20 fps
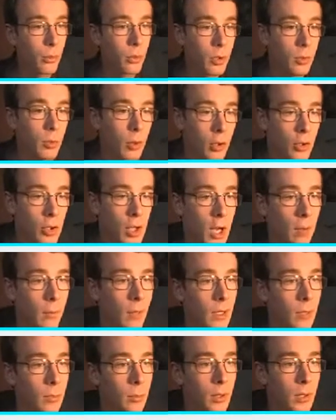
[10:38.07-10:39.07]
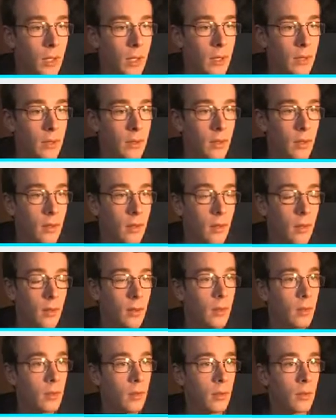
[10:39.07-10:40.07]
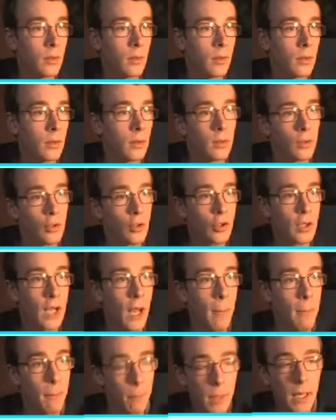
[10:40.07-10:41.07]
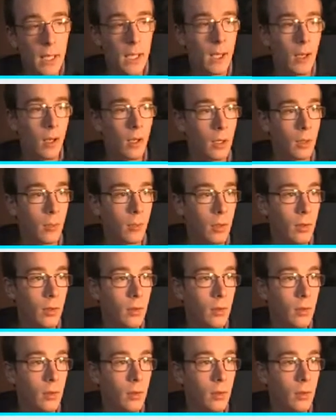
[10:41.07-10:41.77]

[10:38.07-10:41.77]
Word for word: Come on, Charmander, please. Just get a big hit on him.